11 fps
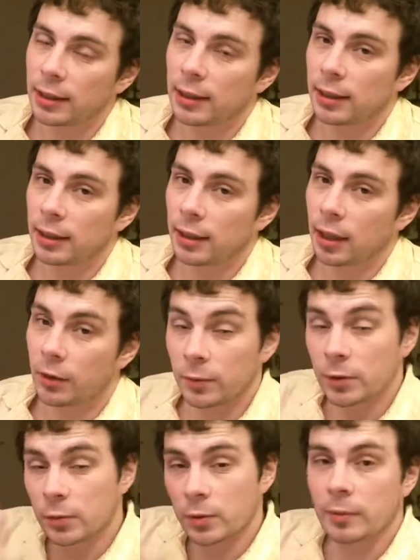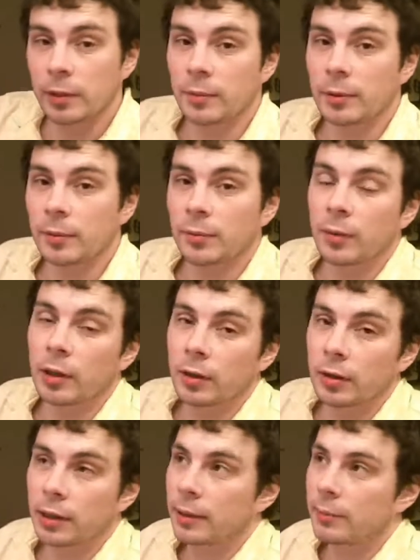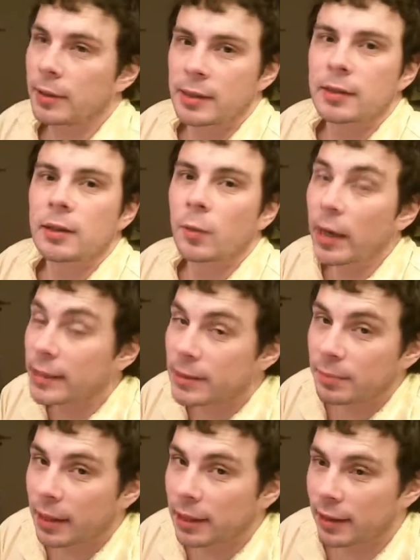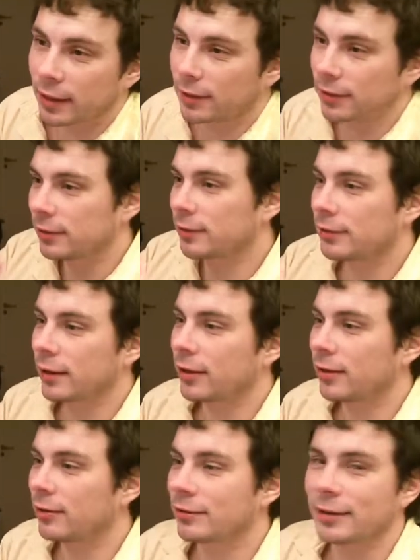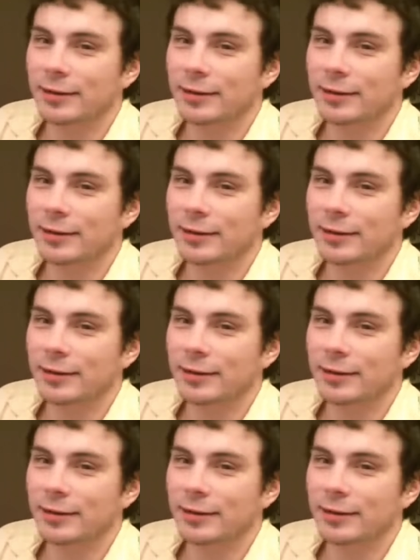out, which will be a little bit like basically raised by it, like a little, I don't know, a little